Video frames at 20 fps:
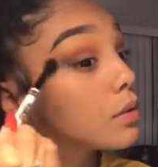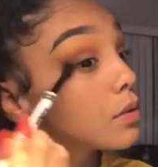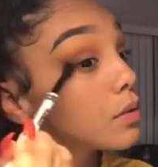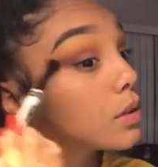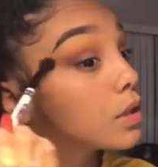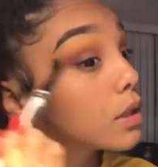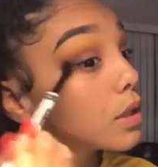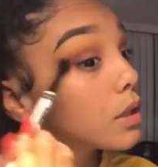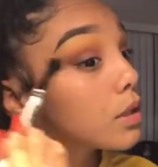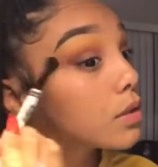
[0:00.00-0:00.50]

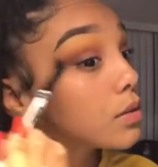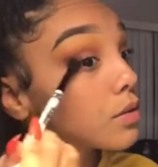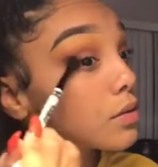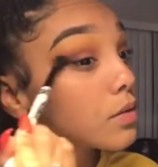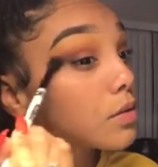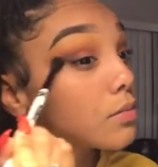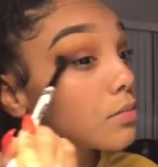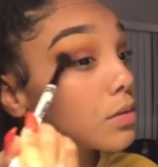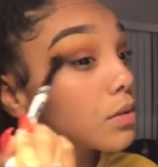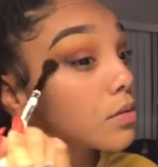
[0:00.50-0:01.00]
The
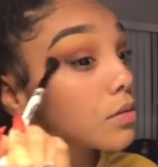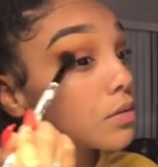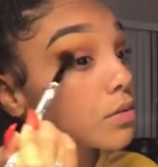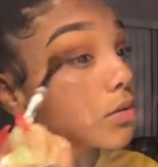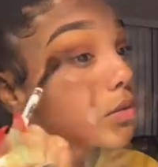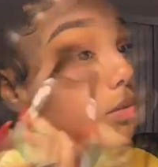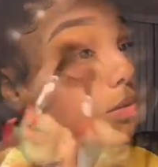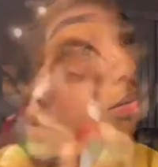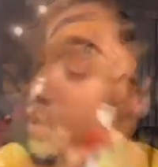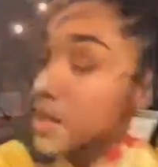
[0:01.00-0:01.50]
edges
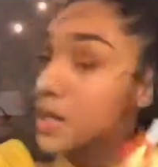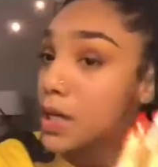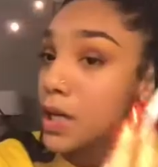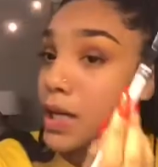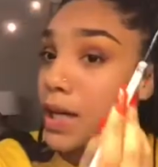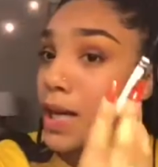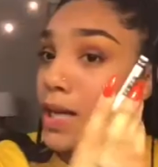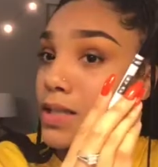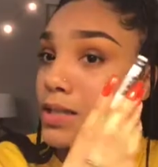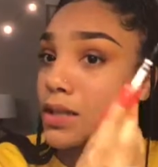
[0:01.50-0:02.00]
mostly.
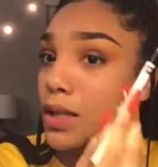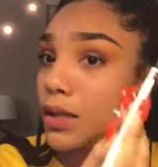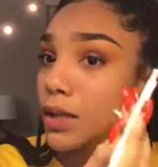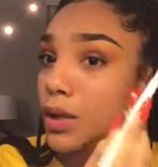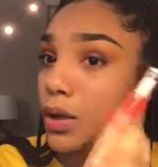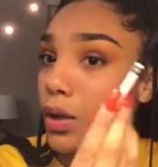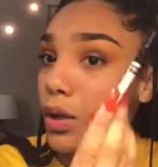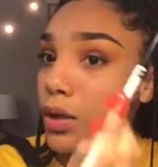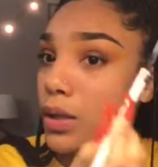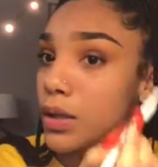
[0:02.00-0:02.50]
It has
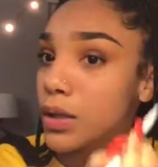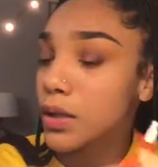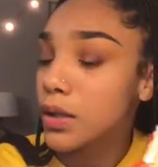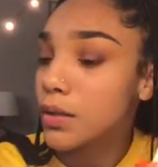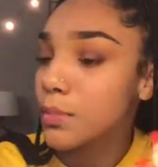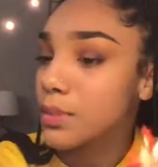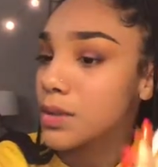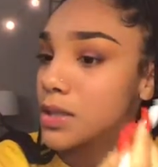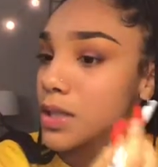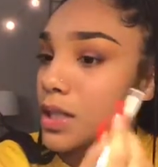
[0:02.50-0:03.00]
nothing on here
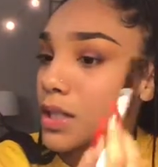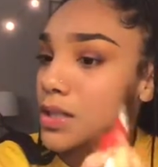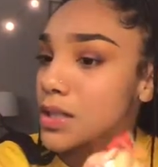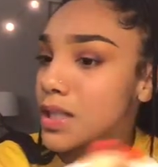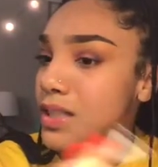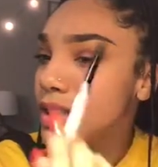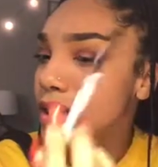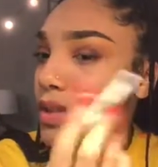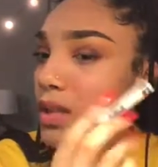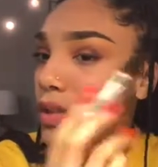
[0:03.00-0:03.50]
besides
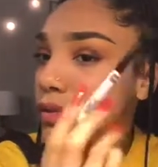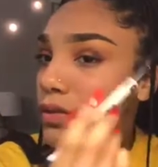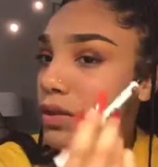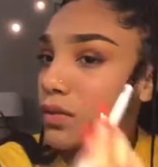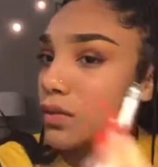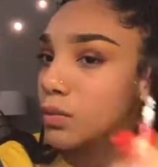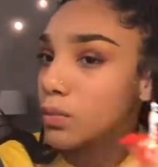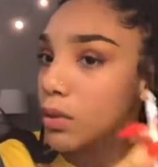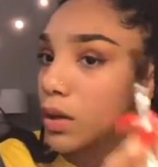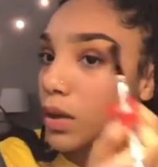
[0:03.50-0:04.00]
like the
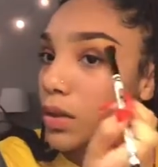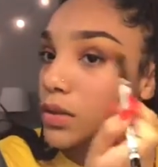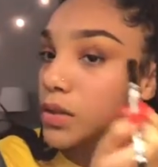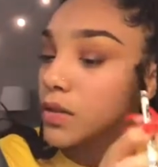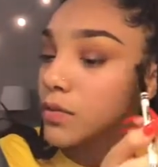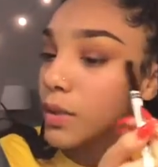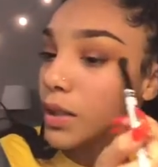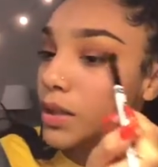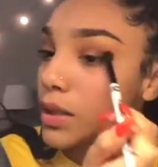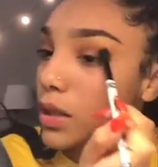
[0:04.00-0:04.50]
leftover products
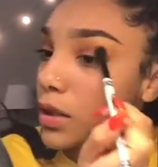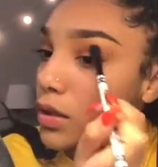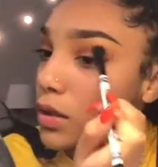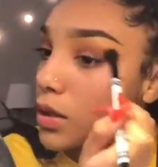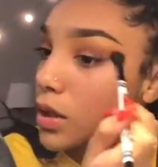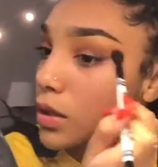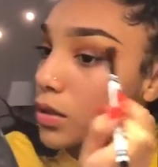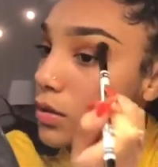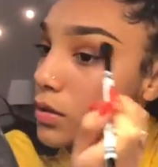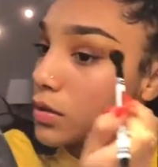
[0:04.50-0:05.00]
of like the other
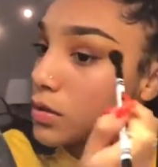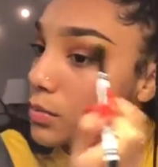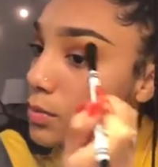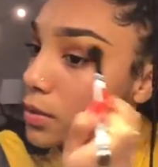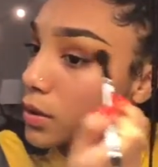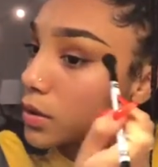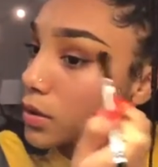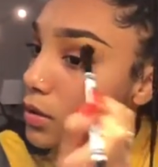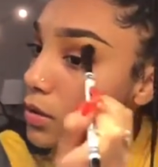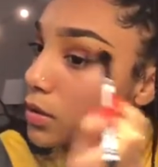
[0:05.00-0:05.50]
colors,
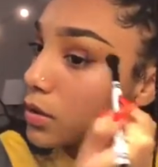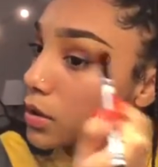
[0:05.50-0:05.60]
but